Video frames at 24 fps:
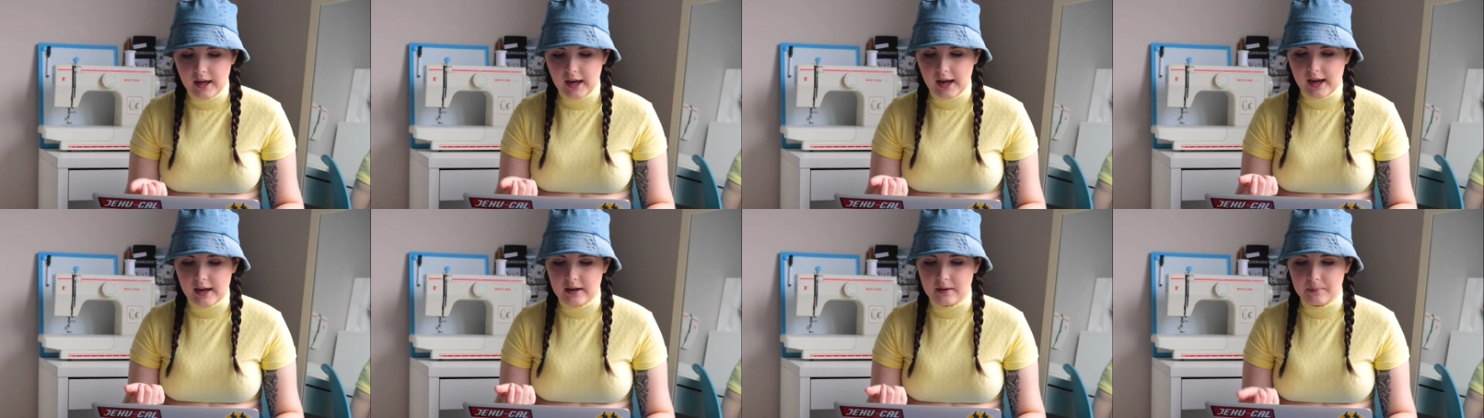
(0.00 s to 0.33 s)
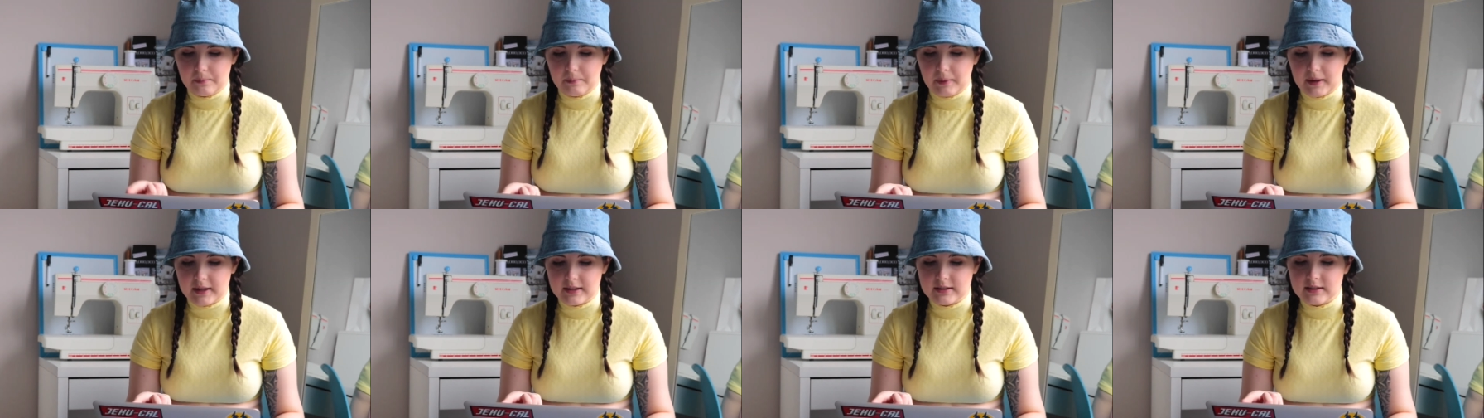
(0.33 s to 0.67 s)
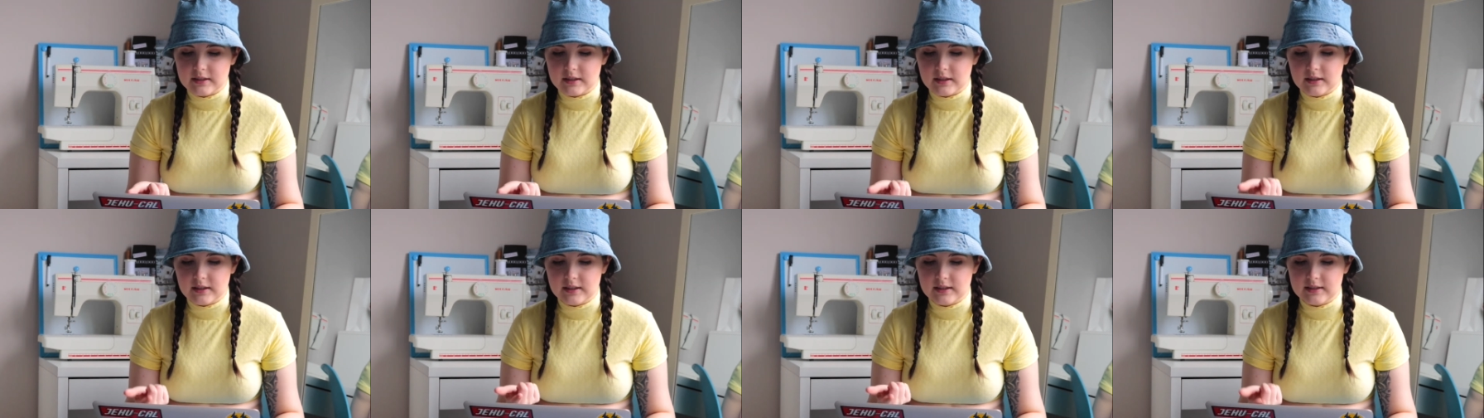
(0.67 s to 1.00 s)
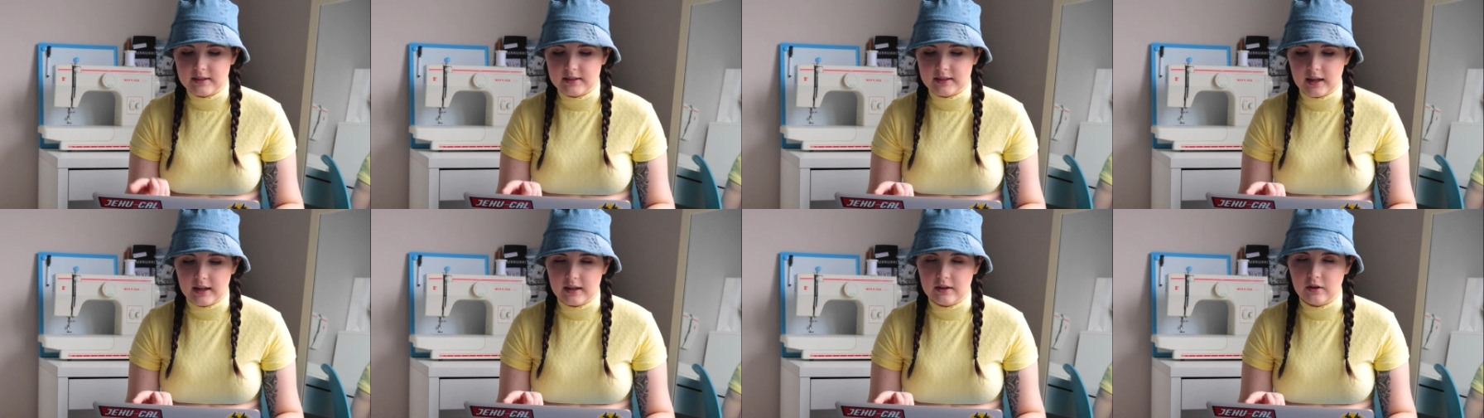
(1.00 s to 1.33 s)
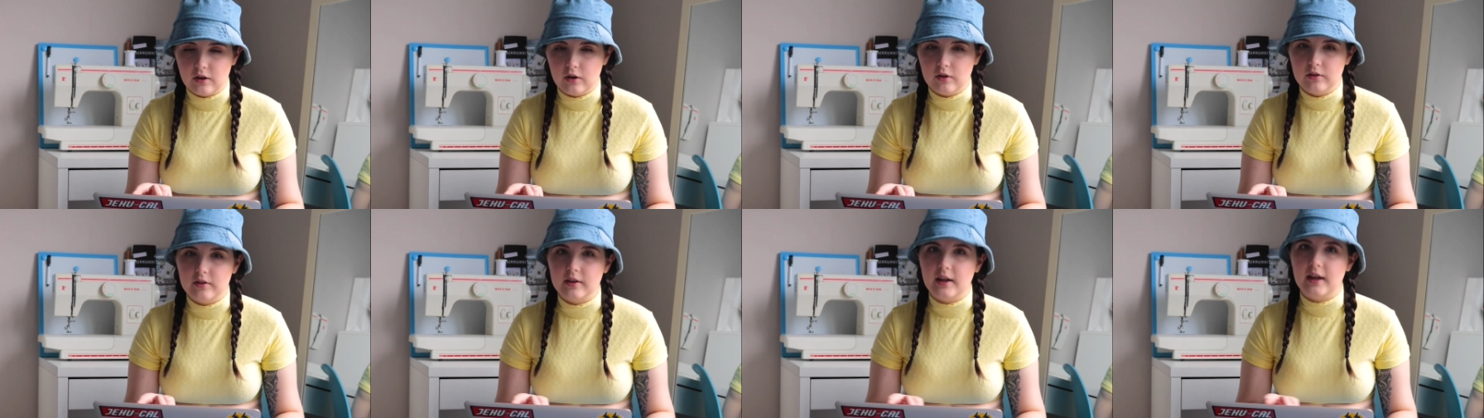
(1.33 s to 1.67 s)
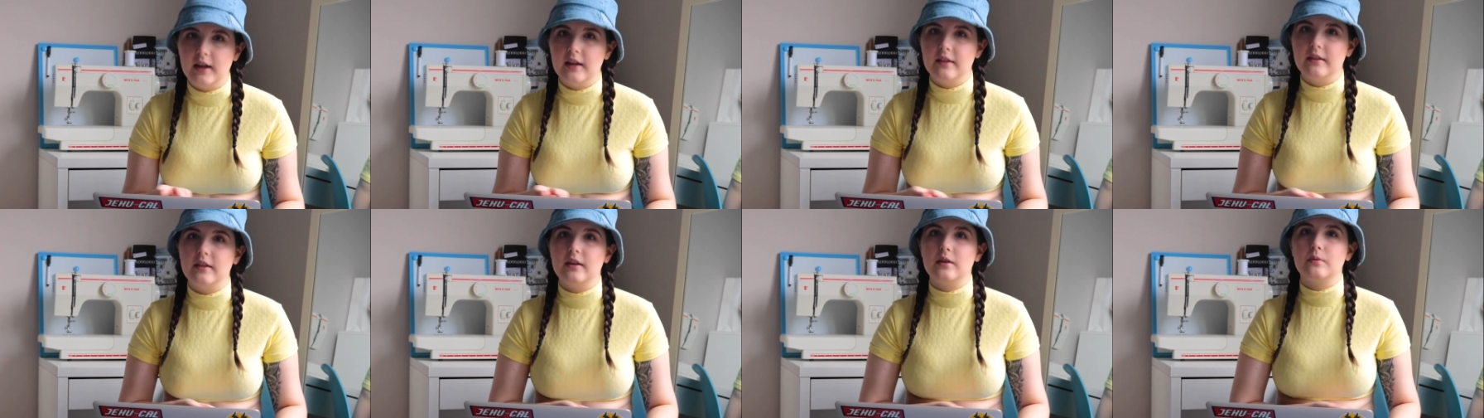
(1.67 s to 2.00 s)
and it basically said on
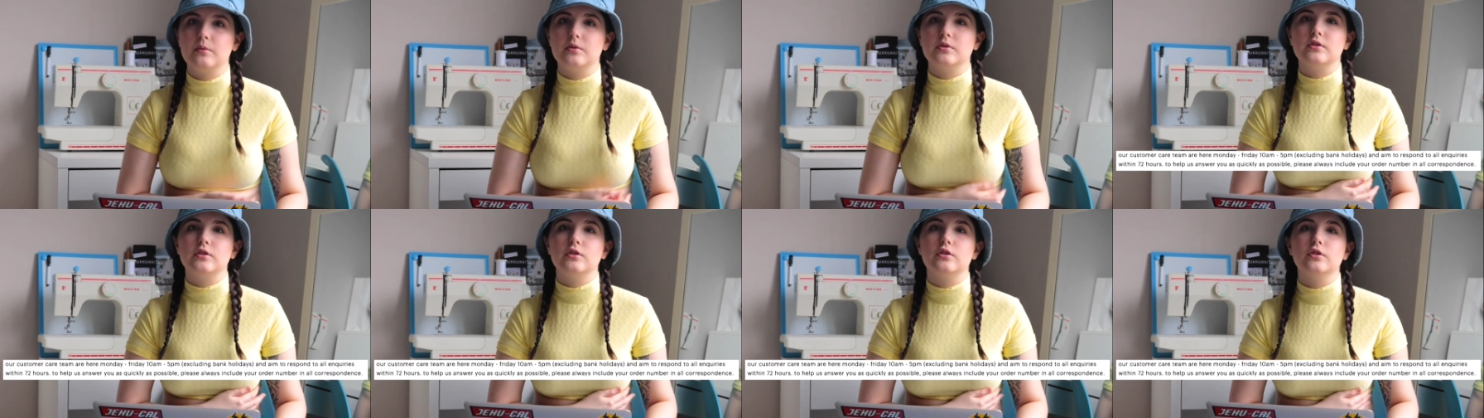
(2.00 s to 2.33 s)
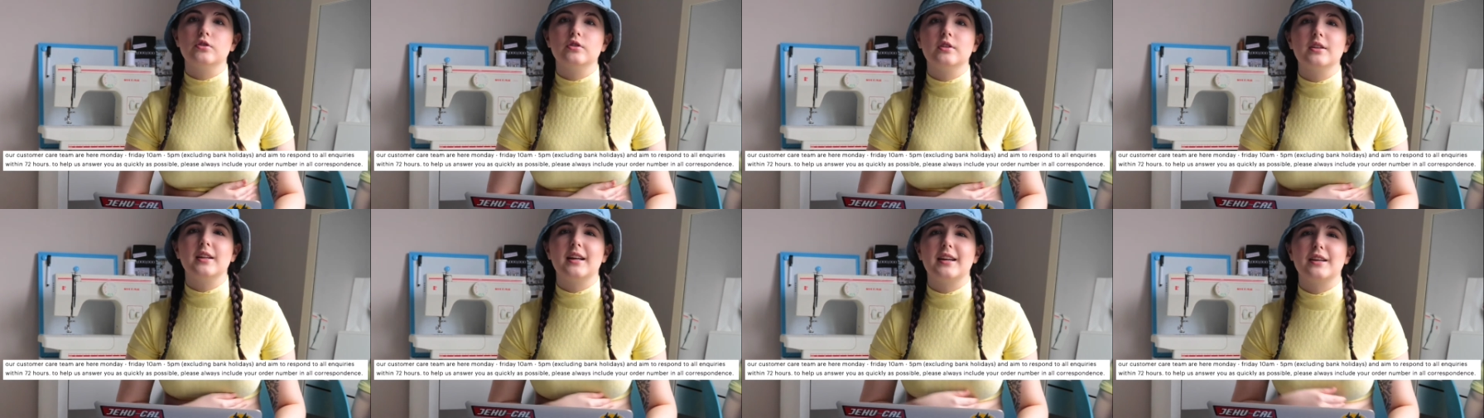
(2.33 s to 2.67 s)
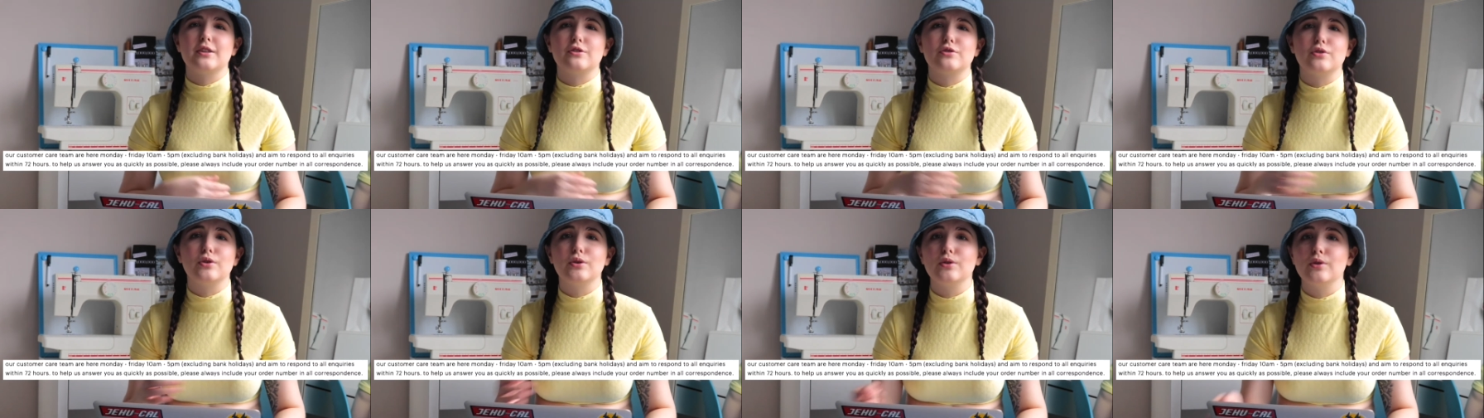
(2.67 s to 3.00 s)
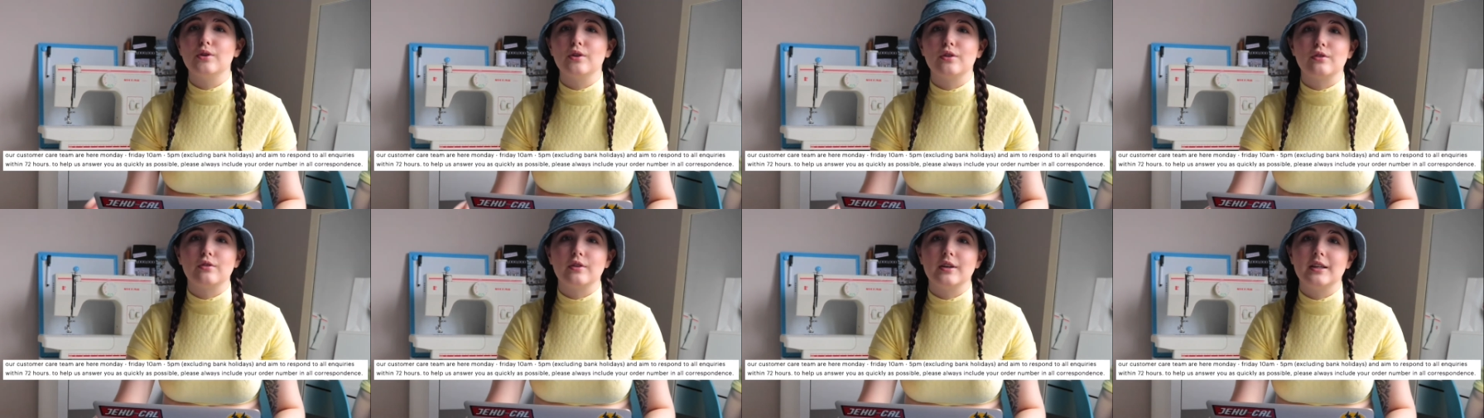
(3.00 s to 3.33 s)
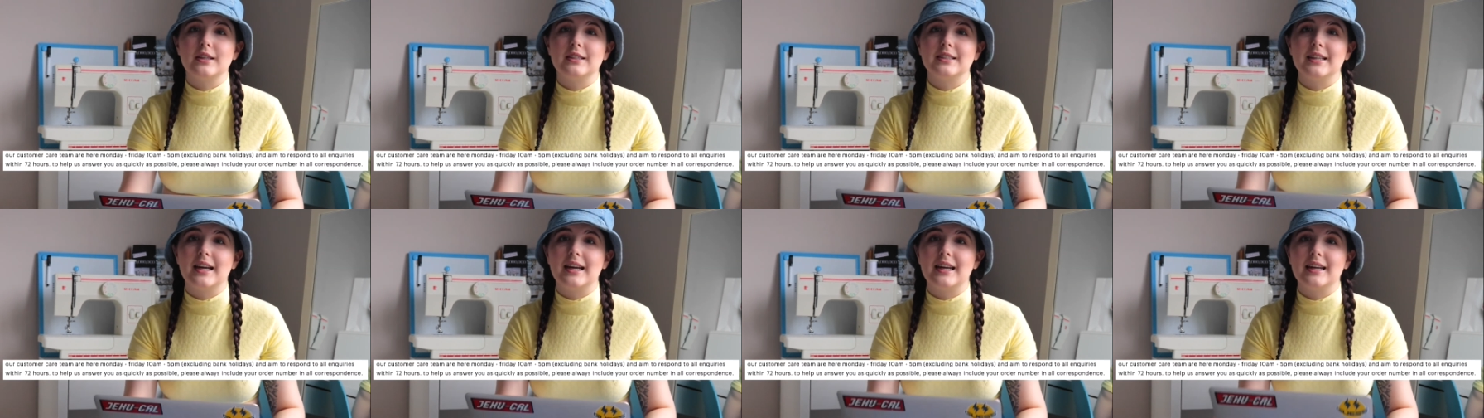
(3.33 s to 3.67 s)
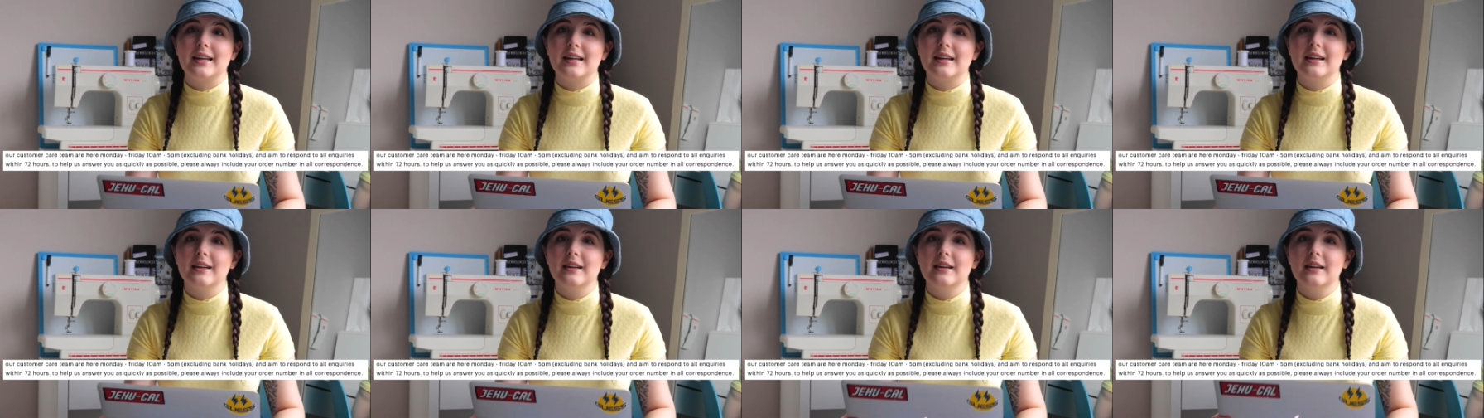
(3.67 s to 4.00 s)
there that it was usually like a 2 to 3 day